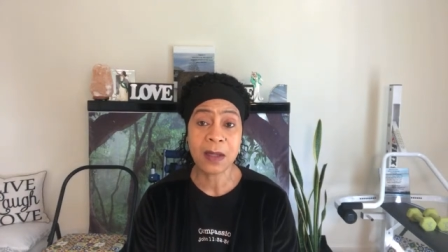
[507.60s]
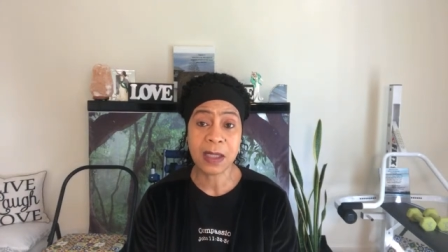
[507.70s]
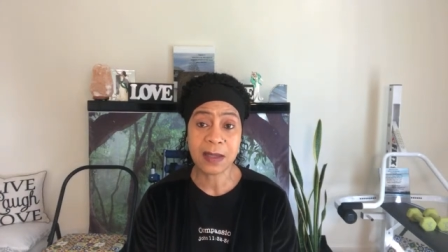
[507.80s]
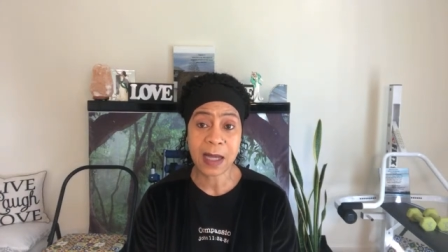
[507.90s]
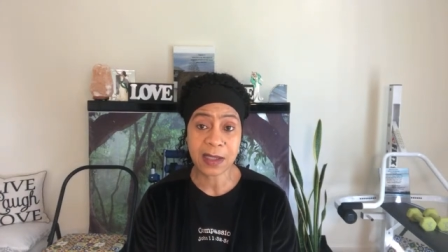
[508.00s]

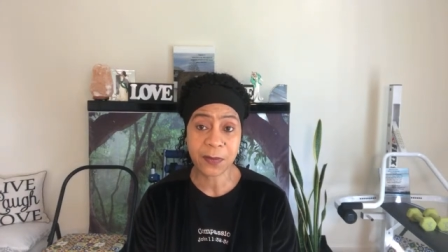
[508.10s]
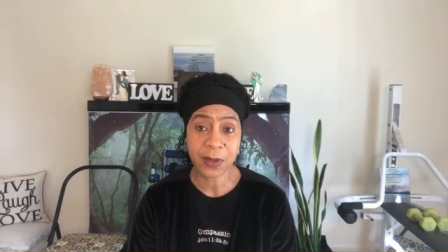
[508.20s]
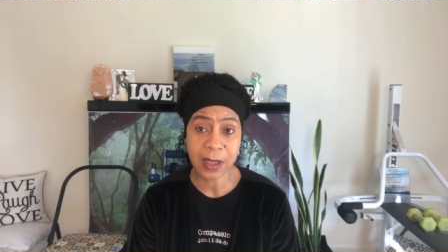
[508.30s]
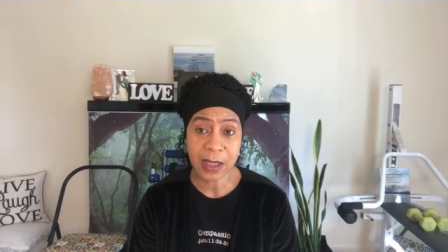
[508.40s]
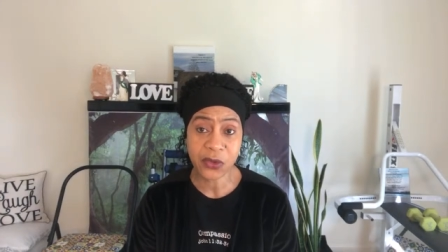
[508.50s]

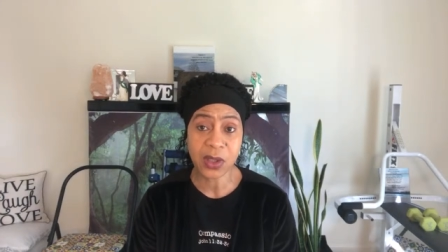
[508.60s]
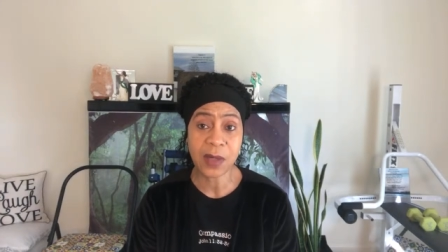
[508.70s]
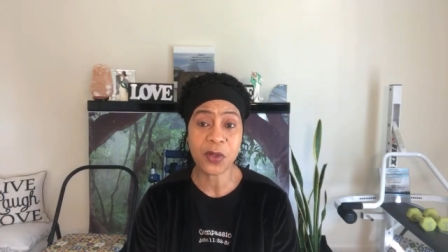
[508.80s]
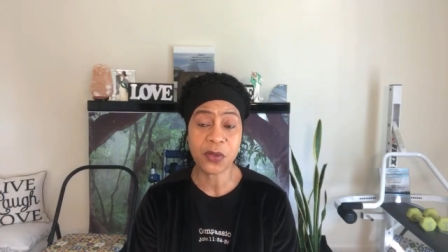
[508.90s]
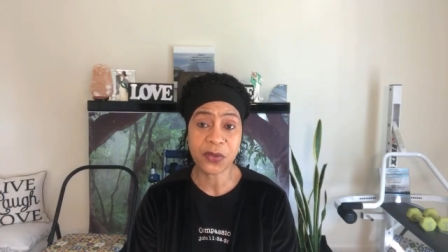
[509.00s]
detoxification,
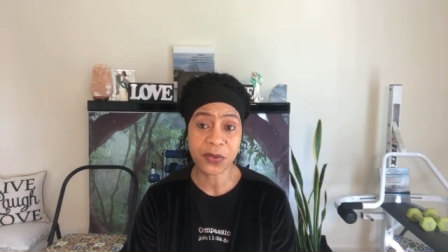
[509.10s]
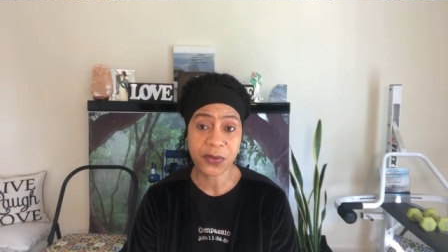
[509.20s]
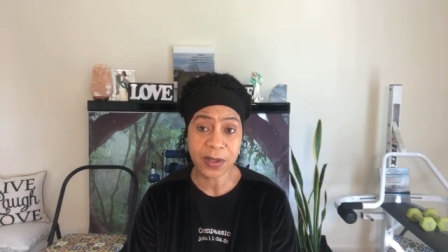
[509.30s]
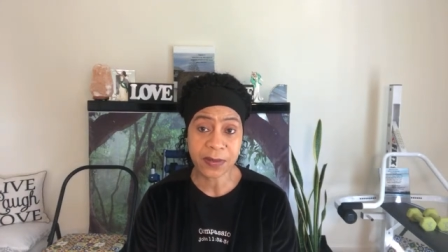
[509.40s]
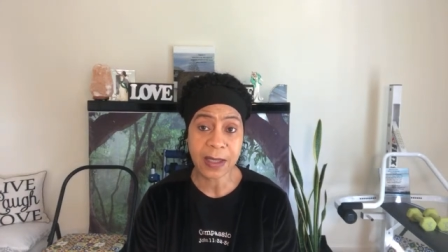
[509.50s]
if you're just
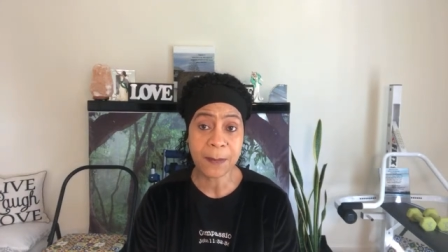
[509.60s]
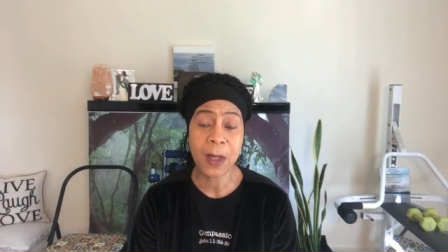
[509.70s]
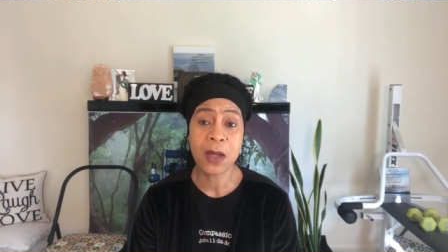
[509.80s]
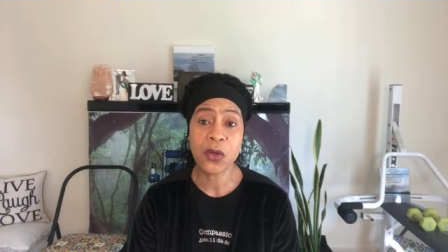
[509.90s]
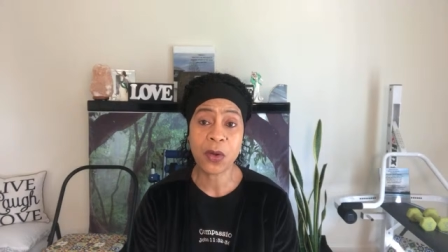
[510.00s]
assisting
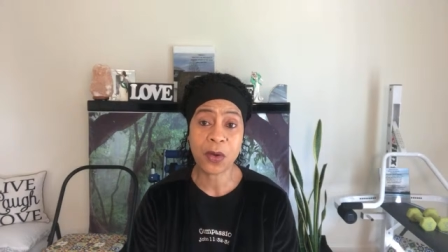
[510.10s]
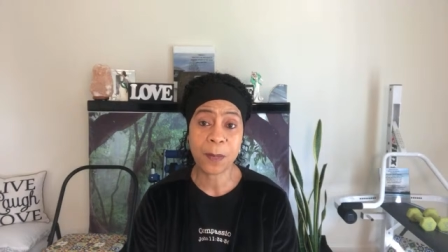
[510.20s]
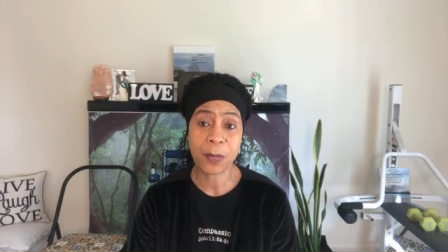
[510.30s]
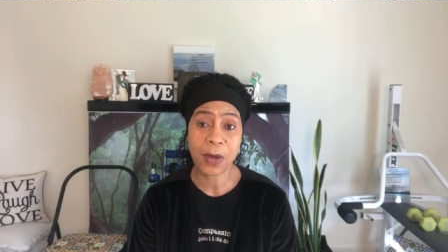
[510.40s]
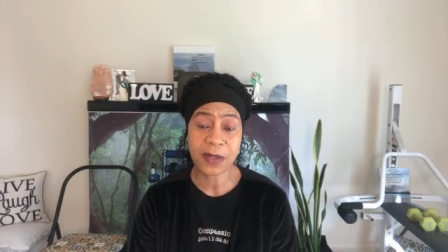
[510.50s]
your
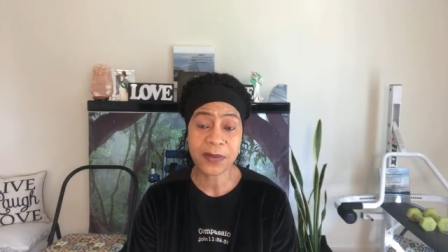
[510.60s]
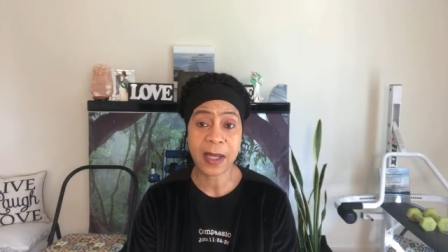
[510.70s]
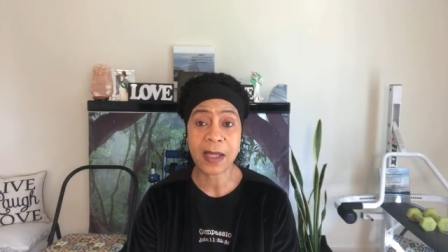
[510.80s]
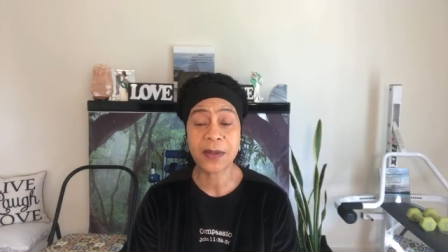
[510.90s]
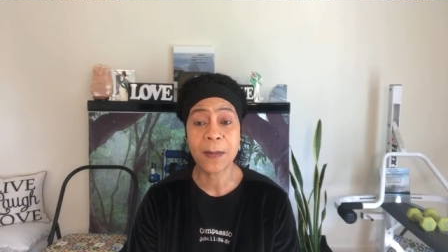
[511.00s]

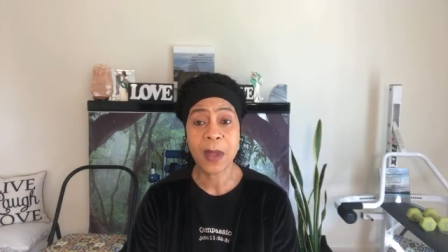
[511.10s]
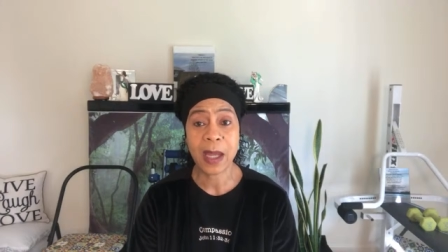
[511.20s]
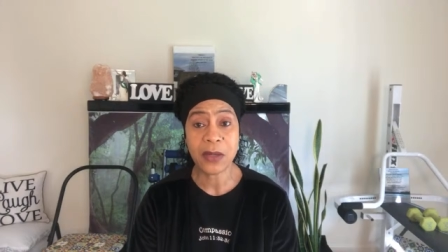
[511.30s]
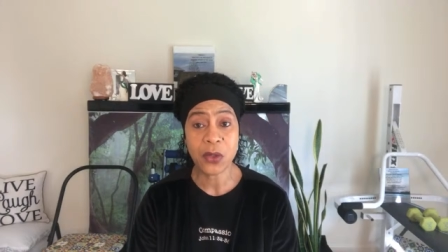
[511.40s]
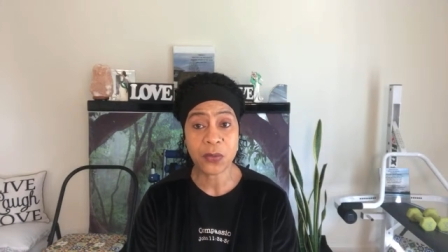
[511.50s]
process
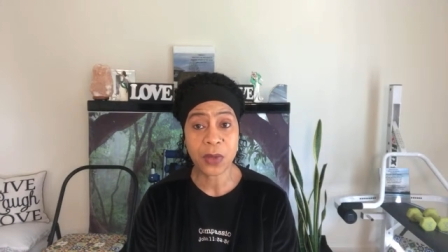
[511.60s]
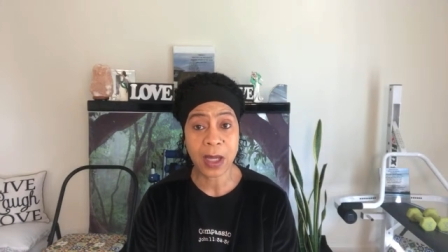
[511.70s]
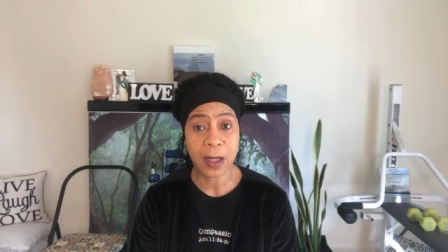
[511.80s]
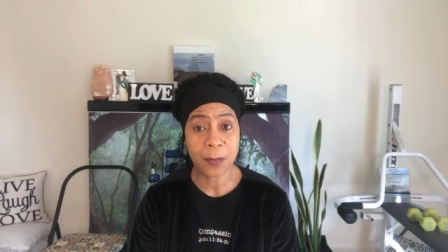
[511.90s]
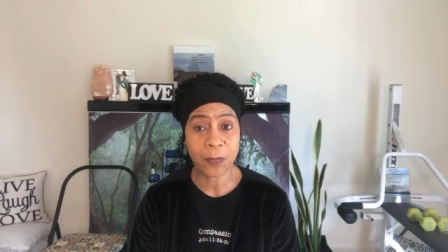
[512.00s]
and you're
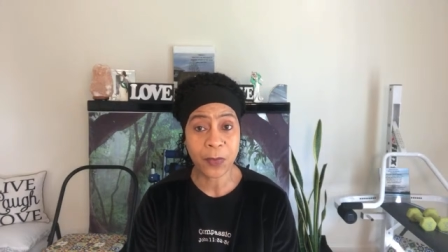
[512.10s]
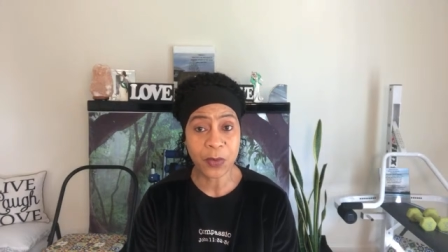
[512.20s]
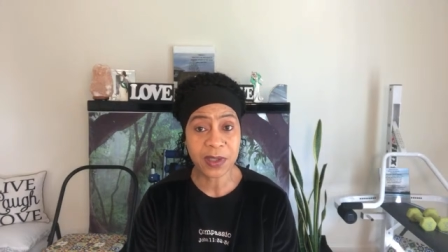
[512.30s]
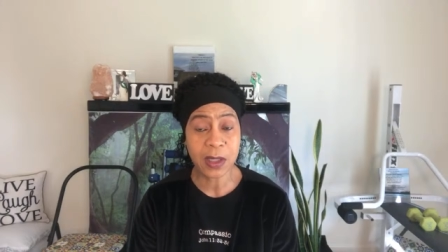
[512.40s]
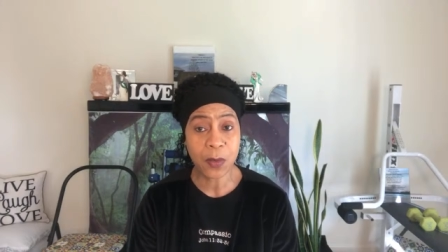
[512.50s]

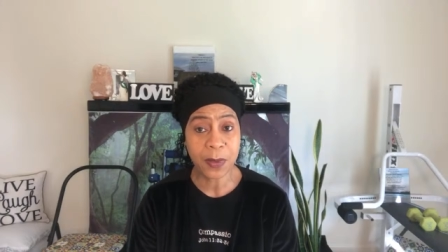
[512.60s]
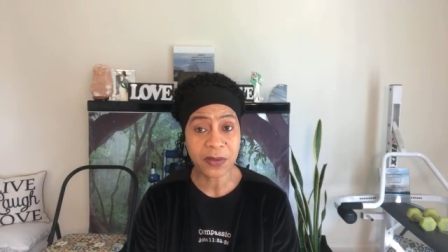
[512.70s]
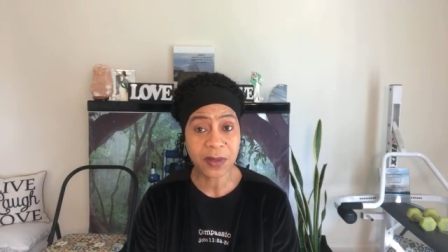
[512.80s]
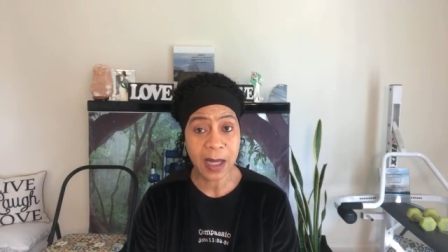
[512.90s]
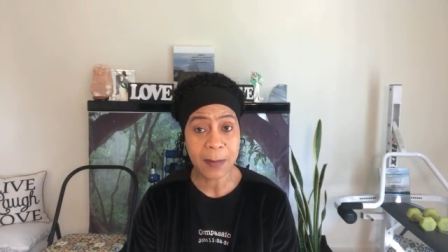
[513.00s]
focusing on this
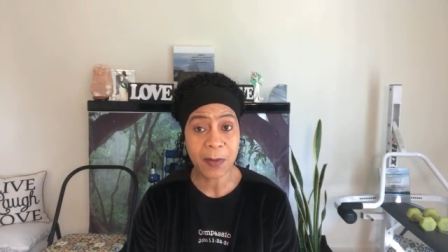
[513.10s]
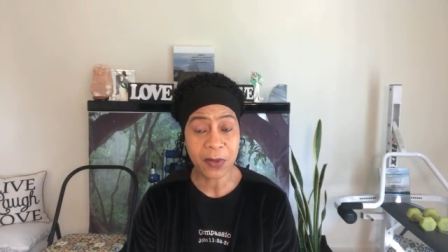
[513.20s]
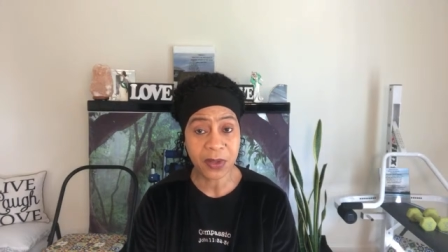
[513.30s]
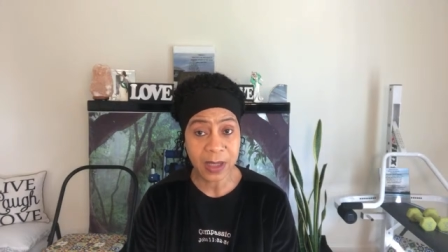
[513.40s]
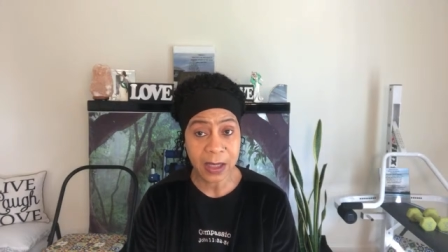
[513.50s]
time of the
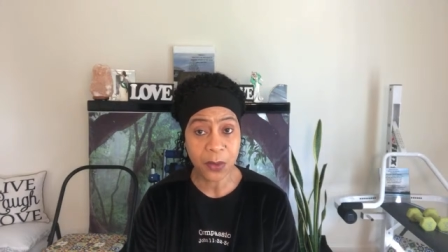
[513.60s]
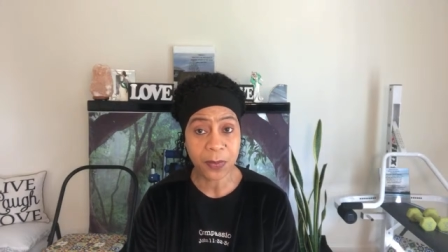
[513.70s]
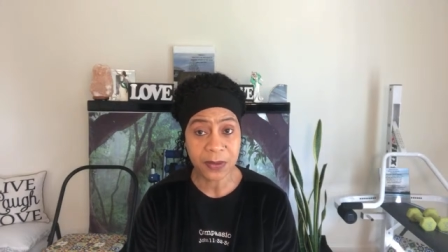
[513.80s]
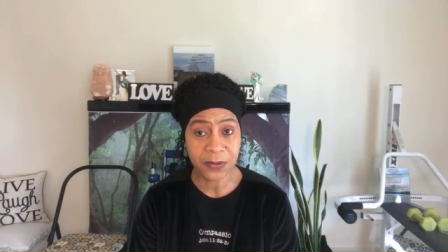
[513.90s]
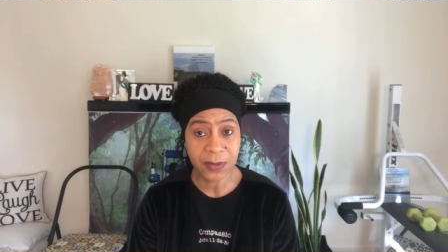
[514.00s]
year,
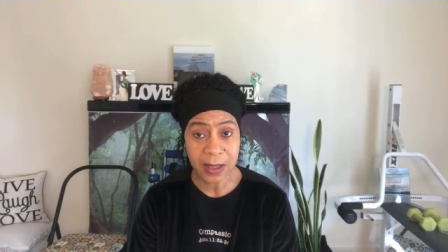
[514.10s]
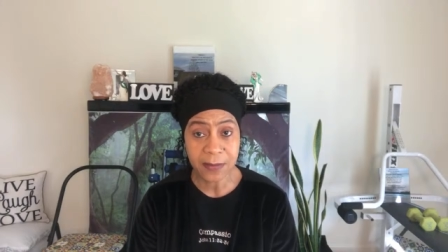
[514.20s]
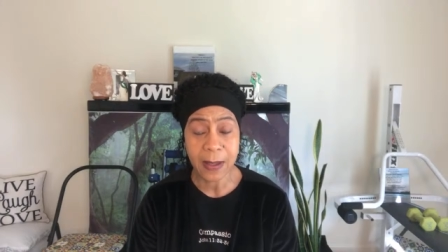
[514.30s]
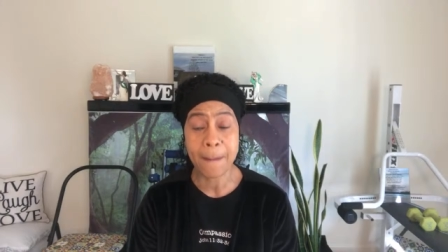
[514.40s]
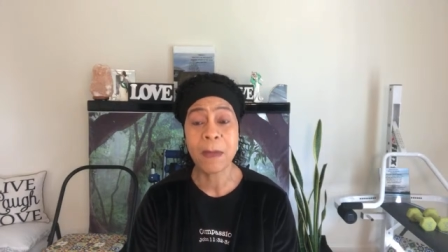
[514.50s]
this season.